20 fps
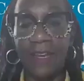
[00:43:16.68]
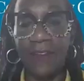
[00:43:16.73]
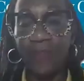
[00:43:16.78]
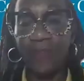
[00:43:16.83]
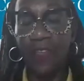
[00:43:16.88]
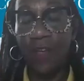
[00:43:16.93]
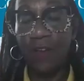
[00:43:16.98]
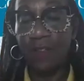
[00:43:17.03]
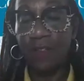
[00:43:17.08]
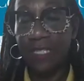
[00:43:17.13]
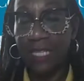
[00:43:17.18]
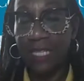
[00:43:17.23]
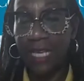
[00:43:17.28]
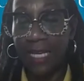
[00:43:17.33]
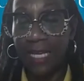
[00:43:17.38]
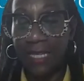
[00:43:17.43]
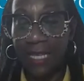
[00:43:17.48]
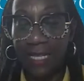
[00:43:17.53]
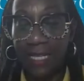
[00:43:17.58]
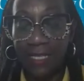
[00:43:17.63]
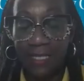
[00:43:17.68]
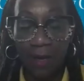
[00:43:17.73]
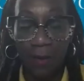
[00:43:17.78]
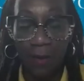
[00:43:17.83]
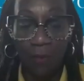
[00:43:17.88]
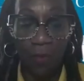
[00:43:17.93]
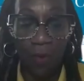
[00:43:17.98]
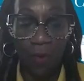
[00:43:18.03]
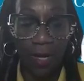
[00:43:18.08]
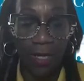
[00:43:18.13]
if they're seeing that
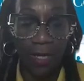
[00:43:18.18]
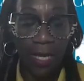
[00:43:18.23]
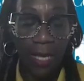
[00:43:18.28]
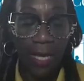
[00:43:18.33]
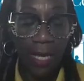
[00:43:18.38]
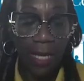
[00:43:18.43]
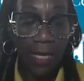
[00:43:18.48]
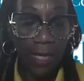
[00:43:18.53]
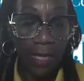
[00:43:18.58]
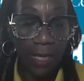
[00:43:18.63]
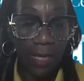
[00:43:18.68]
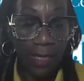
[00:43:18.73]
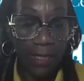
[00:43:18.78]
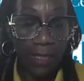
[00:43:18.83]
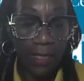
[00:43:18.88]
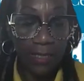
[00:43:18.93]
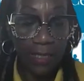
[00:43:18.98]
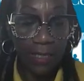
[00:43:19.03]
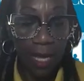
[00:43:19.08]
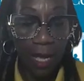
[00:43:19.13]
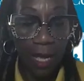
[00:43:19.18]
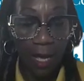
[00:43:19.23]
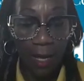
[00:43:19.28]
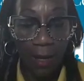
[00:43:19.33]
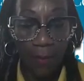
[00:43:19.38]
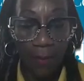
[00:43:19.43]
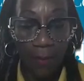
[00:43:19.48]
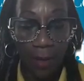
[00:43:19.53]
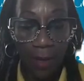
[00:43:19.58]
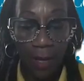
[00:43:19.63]
someone is
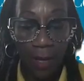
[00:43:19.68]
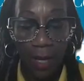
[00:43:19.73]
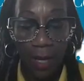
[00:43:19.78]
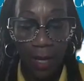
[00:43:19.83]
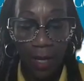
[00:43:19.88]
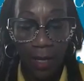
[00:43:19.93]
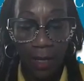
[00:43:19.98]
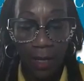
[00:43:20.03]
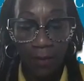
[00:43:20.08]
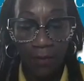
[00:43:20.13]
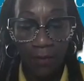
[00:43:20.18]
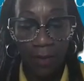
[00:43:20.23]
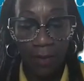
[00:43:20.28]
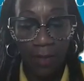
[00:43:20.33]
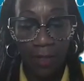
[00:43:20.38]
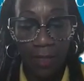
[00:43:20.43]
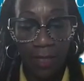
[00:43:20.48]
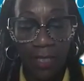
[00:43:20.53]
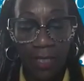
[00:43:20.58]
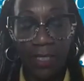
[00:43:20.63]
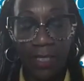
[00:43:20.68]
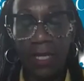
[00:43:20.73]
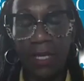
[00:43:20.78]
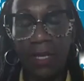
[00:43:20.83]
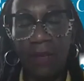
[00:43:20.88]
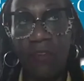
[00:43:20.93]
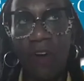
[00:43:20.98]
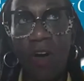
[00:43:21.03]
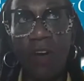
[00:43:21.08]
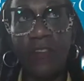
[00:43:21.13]

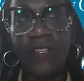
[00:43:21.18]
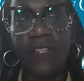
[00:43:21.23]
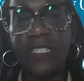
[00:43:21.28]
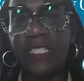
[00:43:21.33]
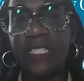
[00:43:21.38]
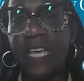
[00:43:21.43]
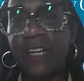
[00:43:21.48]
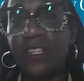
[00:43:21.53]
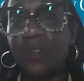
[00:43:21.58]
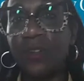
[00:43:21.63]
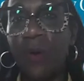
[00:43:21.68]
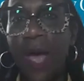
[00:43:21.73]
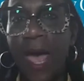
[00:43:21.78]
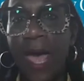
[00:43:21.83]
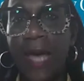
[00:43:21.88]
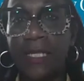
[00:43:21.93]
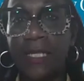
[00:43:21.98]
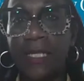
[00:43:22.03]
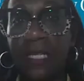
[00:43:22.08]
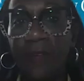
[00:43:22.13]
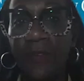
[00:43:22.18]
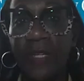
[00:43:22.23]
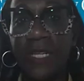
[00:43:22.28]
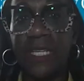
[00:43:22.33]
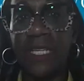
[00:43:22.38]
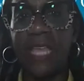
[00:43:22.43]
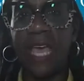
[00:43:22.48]
involved in sexual activity